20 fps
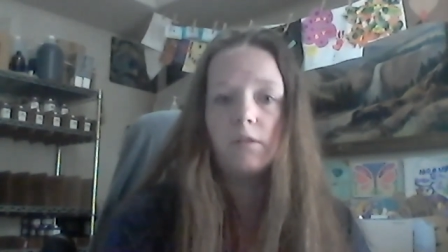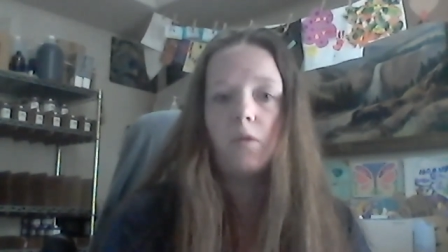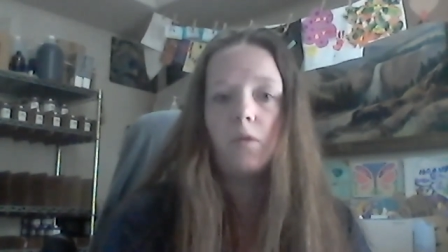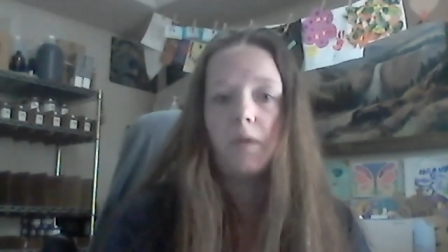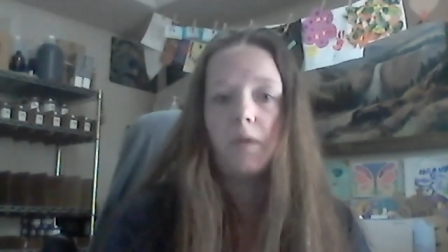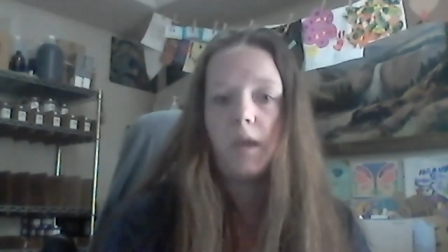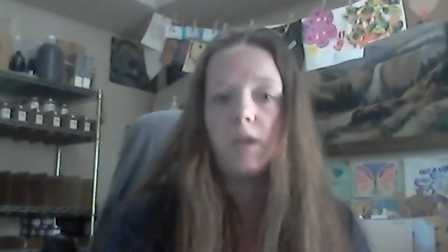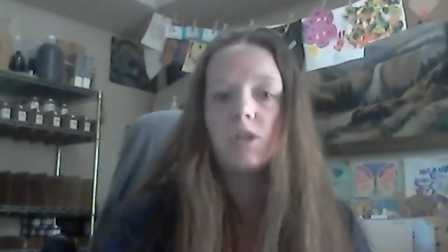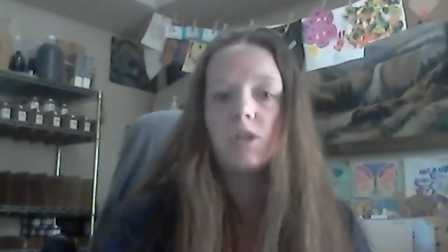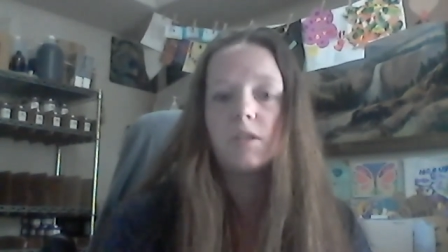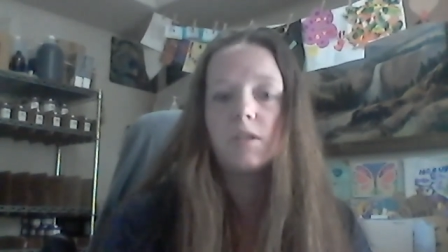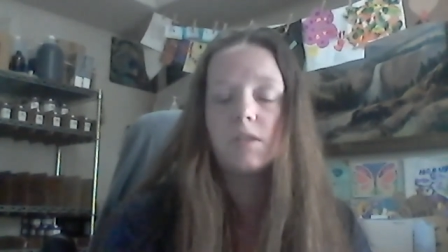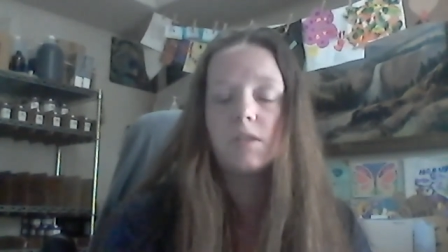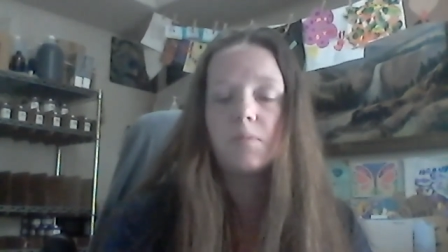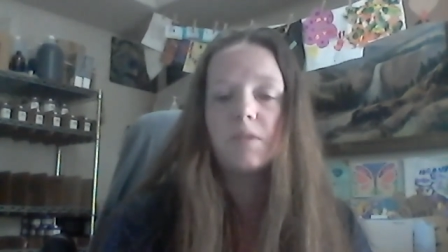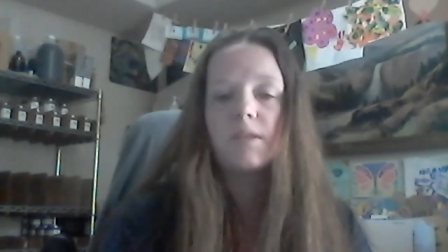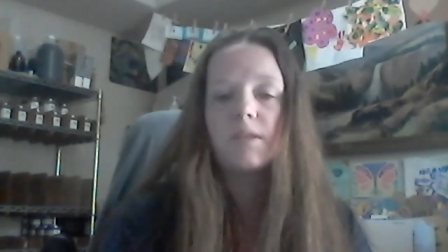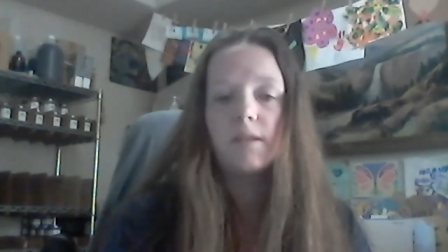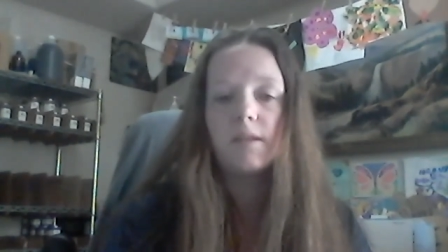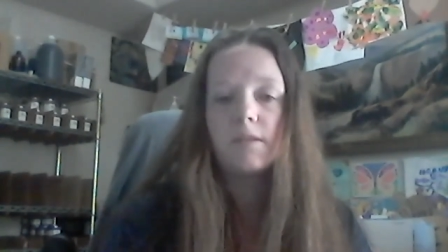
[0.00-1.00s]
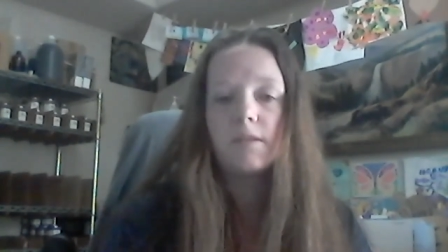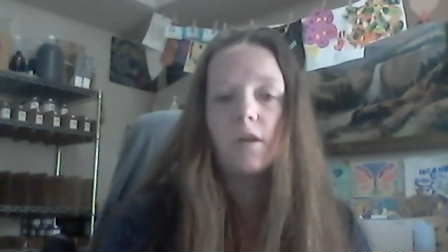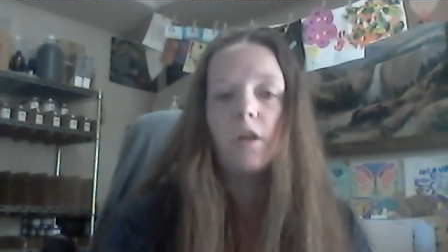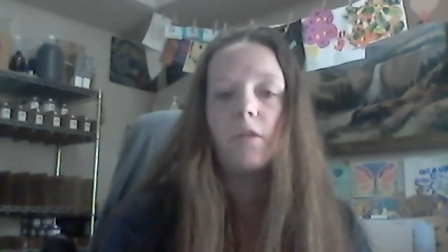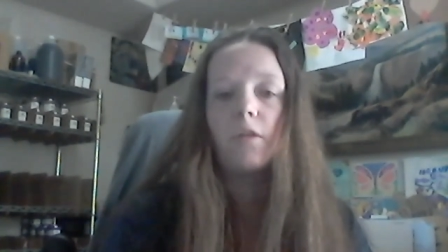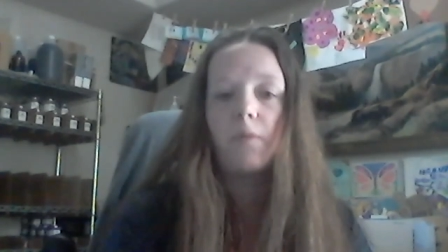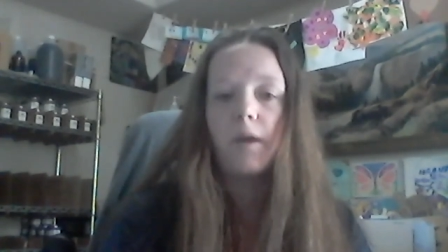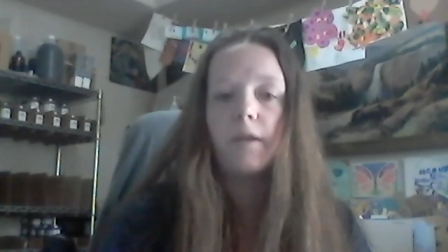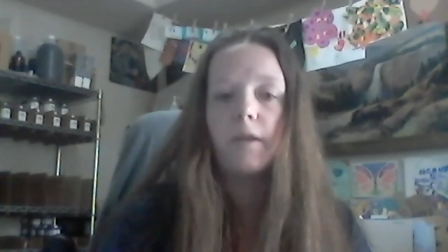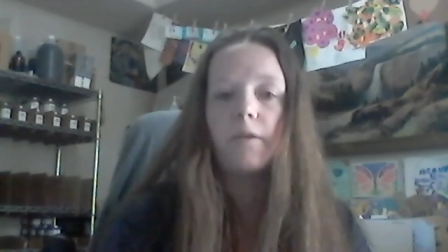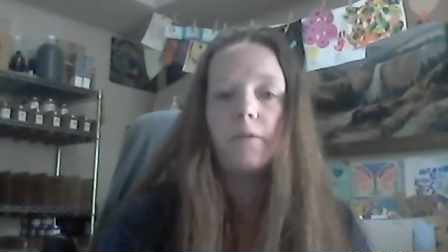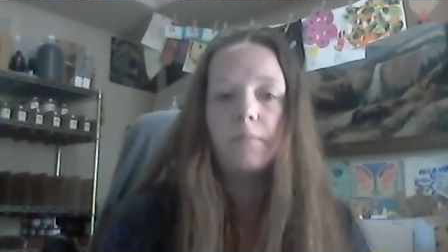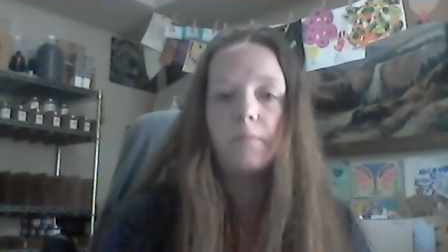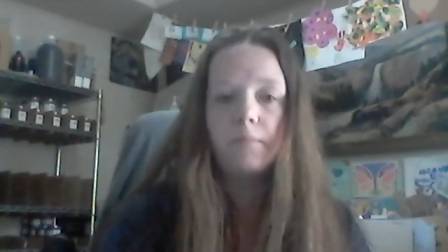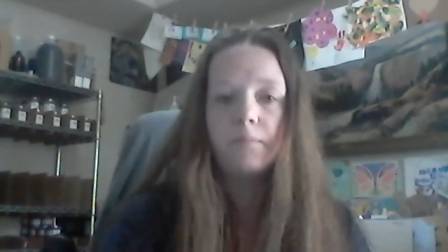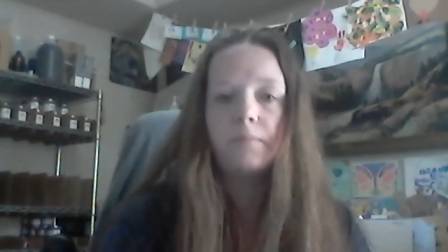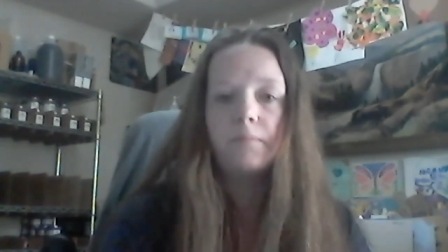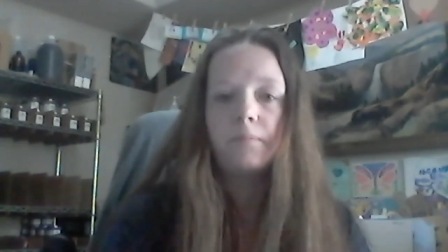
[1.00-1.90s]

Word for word: locations besides Colorado.